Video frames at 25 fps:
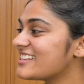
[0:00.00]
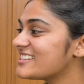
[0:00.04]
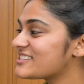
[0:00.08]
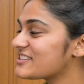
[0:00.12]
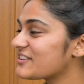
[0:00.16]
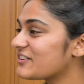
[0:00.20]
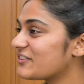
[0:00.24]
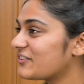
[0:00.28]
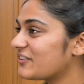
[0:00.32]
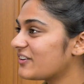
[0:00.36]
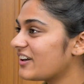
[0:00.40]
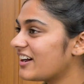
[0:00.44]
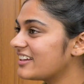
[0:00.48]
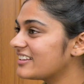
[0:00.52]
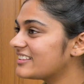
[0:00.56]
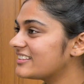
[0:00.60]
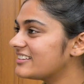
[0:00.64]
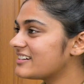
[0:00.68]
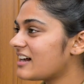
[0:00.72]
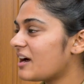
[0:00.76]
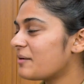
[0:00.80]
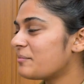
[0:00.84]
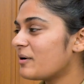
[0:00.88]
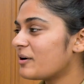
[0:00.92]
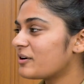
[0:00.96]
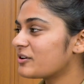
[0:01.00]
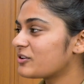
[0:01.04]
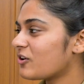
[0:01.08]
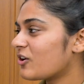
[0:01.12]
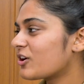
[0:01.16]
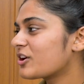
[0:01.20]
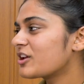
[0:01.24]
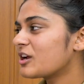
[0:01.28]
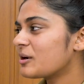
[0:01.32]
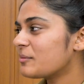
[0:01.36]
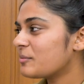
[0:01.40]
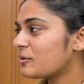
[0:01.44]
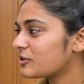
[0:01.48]
So
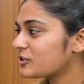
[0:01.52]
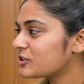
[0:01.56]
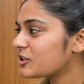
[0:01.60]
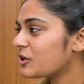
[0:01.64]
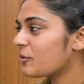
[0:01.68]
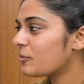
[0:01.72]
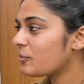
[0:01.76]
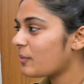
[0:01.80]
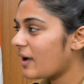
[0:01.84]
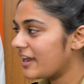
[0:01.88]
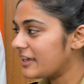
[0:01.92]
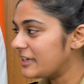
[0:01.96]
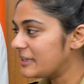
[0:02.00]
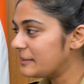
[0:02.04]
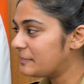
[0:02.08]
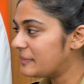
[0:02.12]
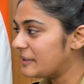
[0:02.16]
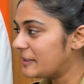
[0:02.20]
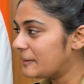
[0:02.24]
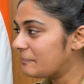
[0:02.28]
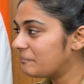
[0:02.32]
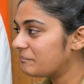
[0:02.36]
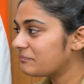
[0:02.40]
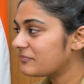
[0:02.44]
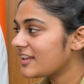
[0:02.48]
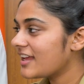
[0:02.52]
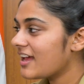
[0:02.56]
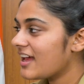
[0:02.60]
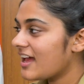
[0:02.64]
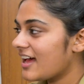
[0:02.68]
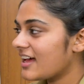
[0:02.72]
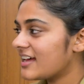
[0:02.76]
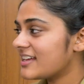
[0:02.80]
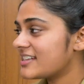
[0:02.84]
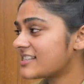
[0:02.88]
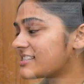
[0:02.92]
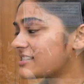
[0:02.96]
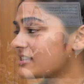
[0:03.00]
talking about your YEP,
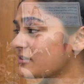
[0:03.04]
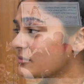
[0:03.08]
as